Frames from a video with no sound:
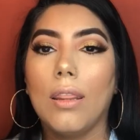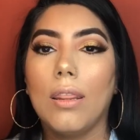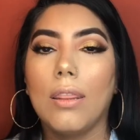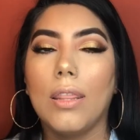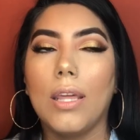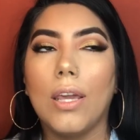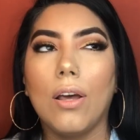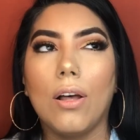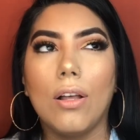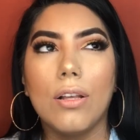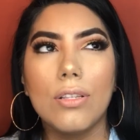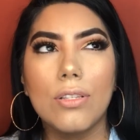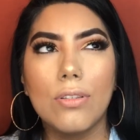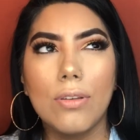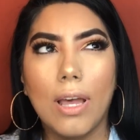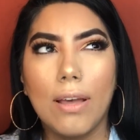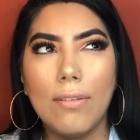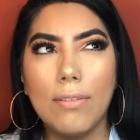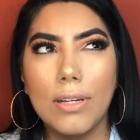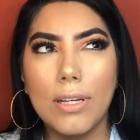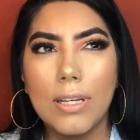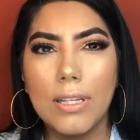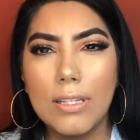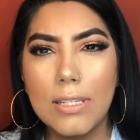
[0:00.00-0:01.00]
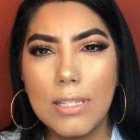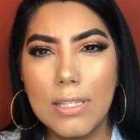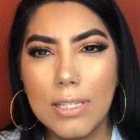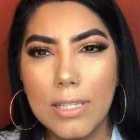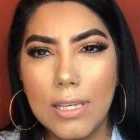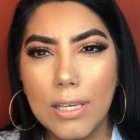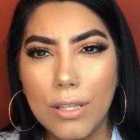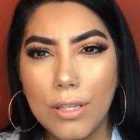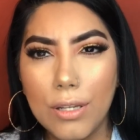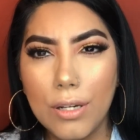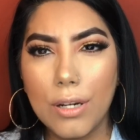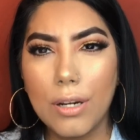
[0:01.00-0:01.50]
They also have a
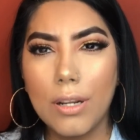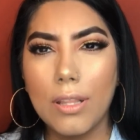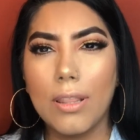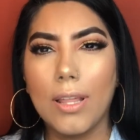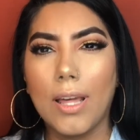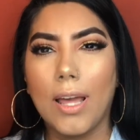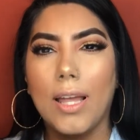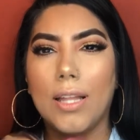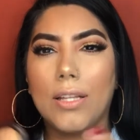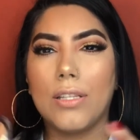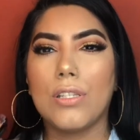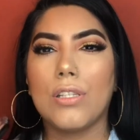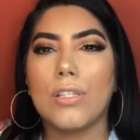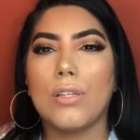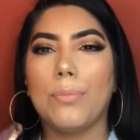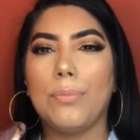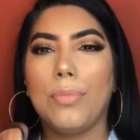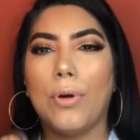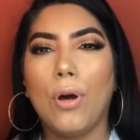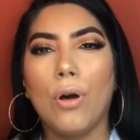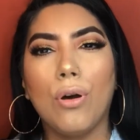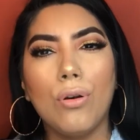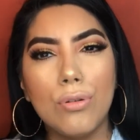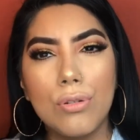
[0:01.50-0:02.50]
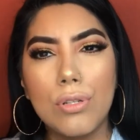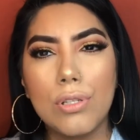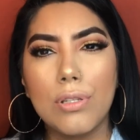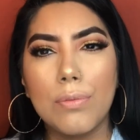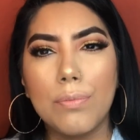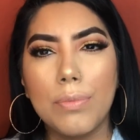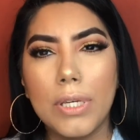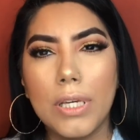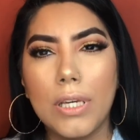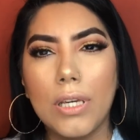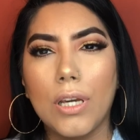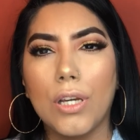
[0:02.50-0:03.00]
concealer that's supposed
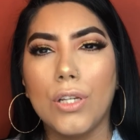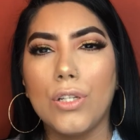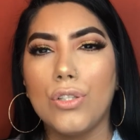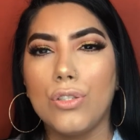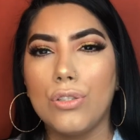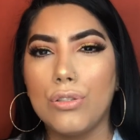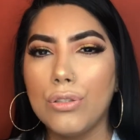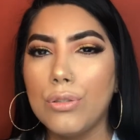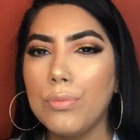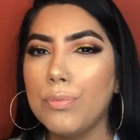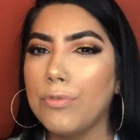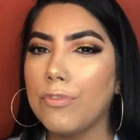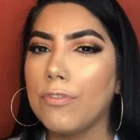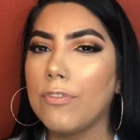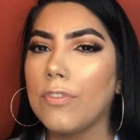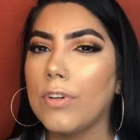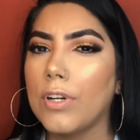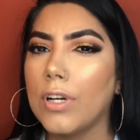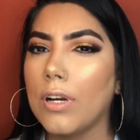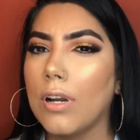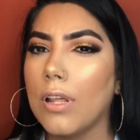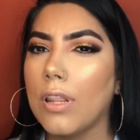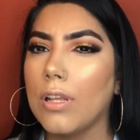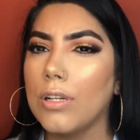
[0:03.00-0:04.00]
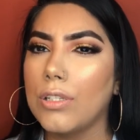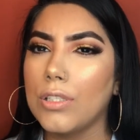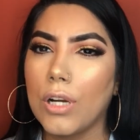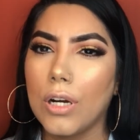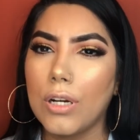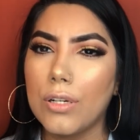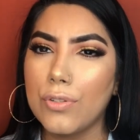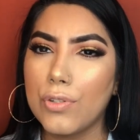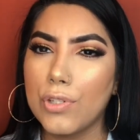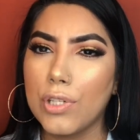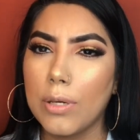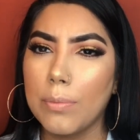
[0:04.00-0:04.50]
to be a dupe for the
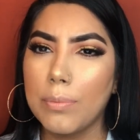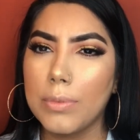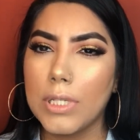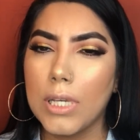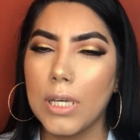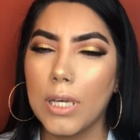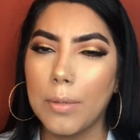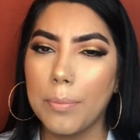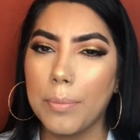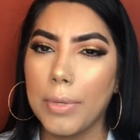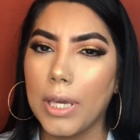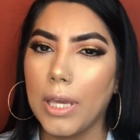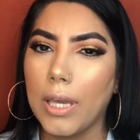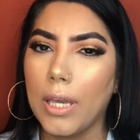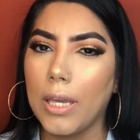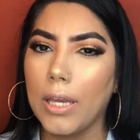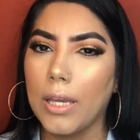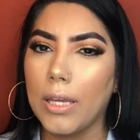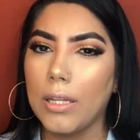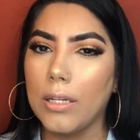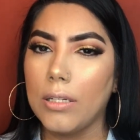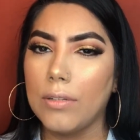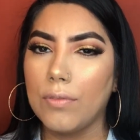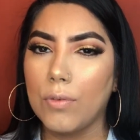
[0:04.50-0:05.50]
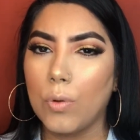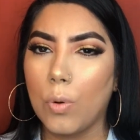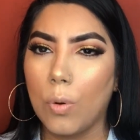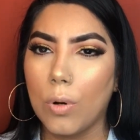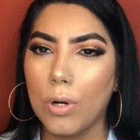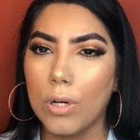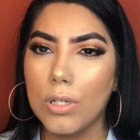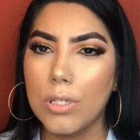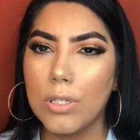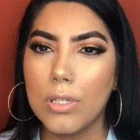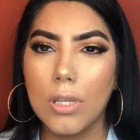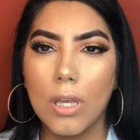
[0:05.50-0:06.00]
Tarte Shape Tape, and of
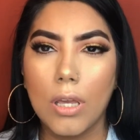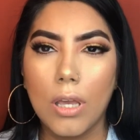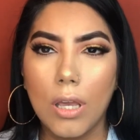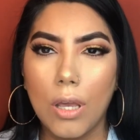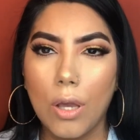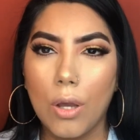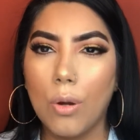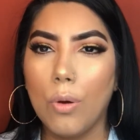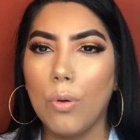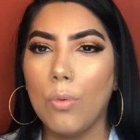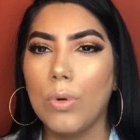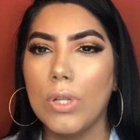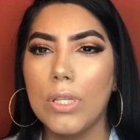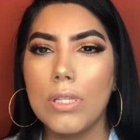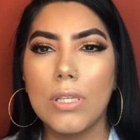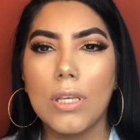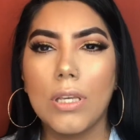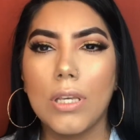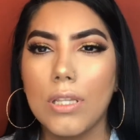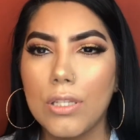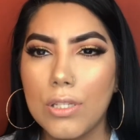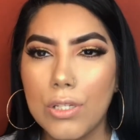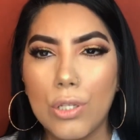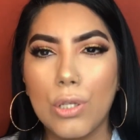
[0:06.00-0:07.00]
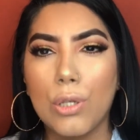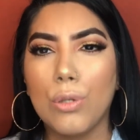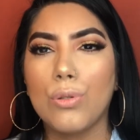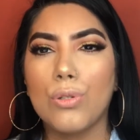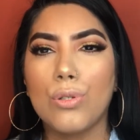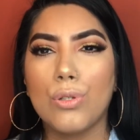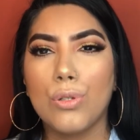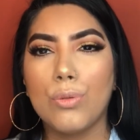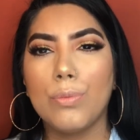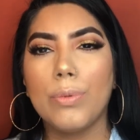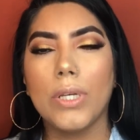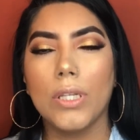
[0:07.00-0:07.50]
course once it hits
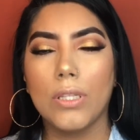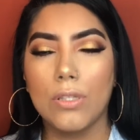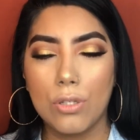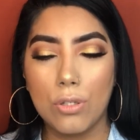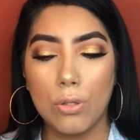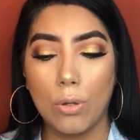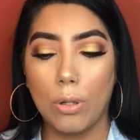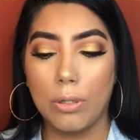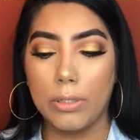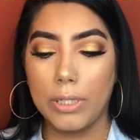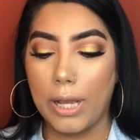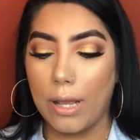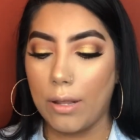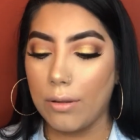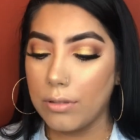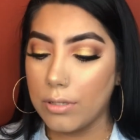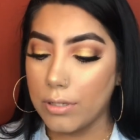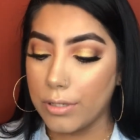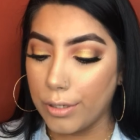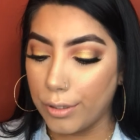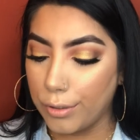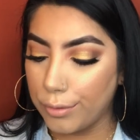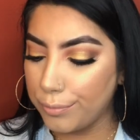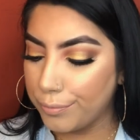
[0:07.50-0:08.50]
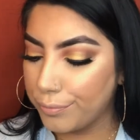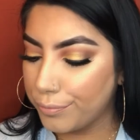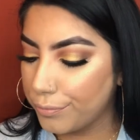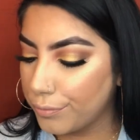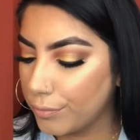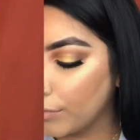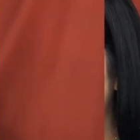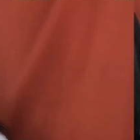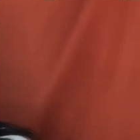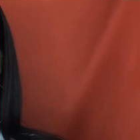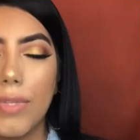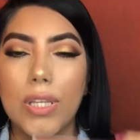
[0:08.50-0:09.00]
YouTube it's sold out. So
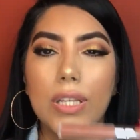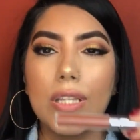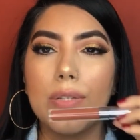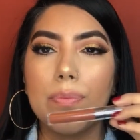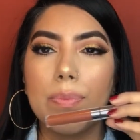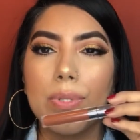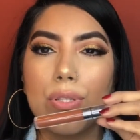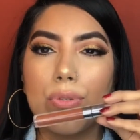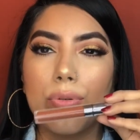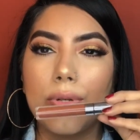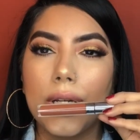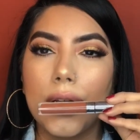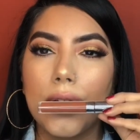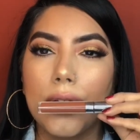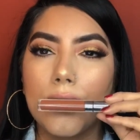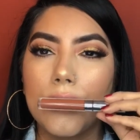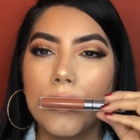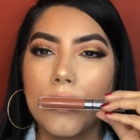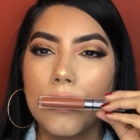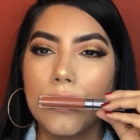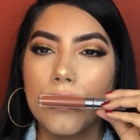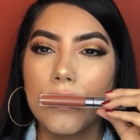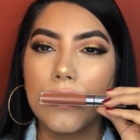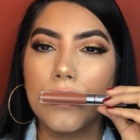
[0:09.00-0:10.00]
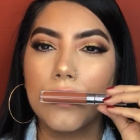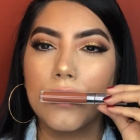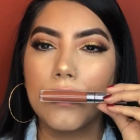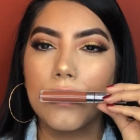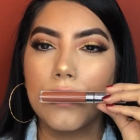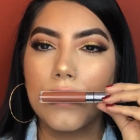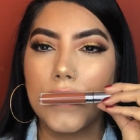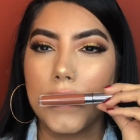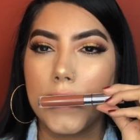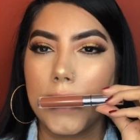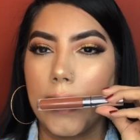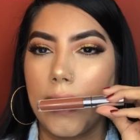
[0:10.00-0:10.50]
it's between
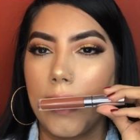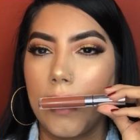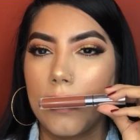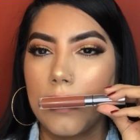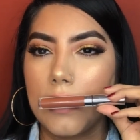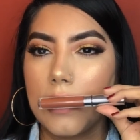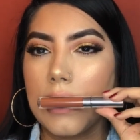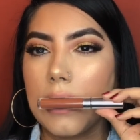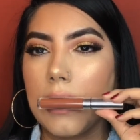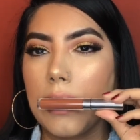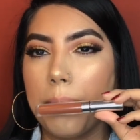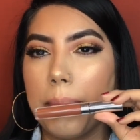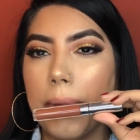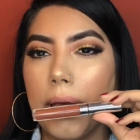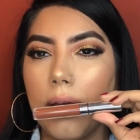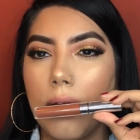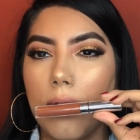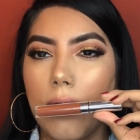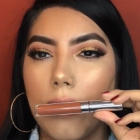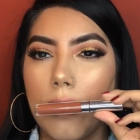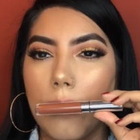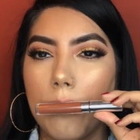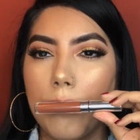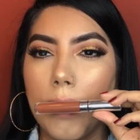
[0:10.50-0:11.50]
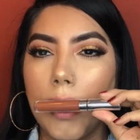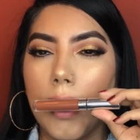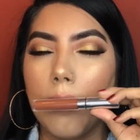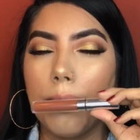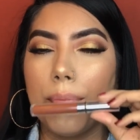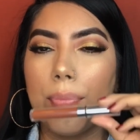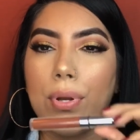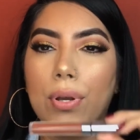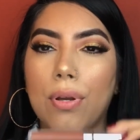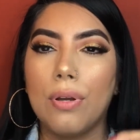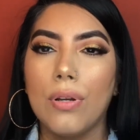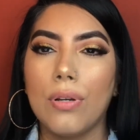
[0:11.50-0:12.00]
Tansy by
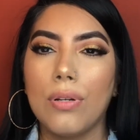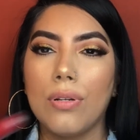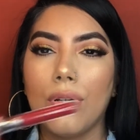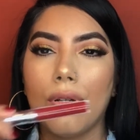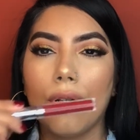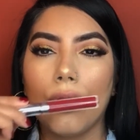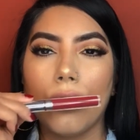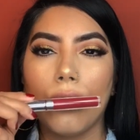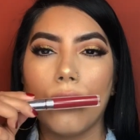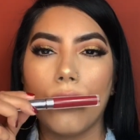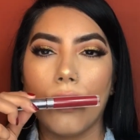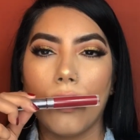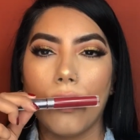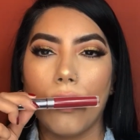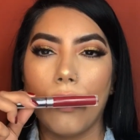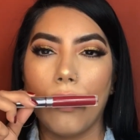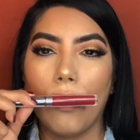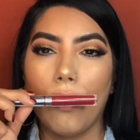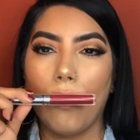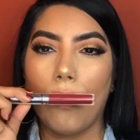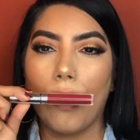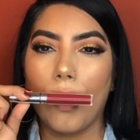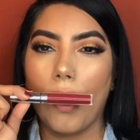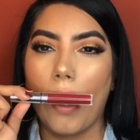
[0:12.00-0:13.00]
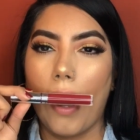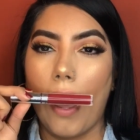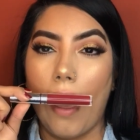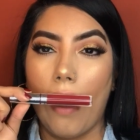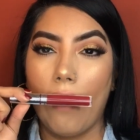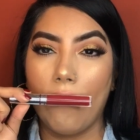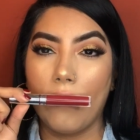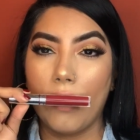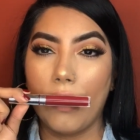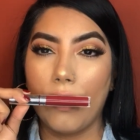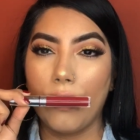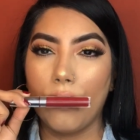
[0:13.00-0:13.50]
ColourPop or
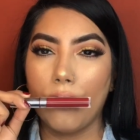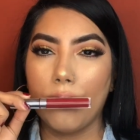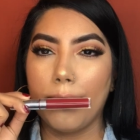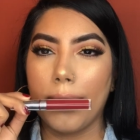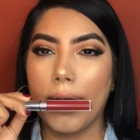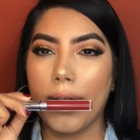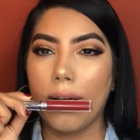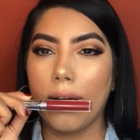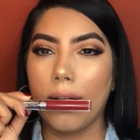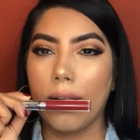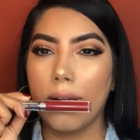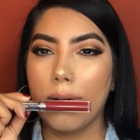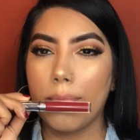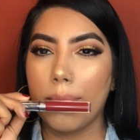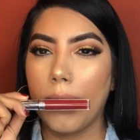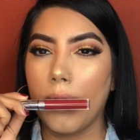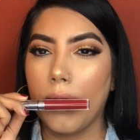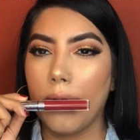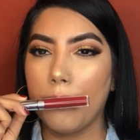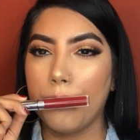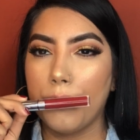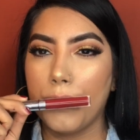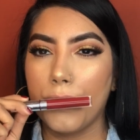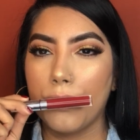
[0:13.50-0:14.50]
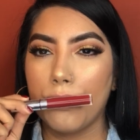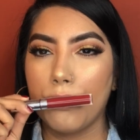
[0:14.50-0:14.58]
Avenue by ColourPop.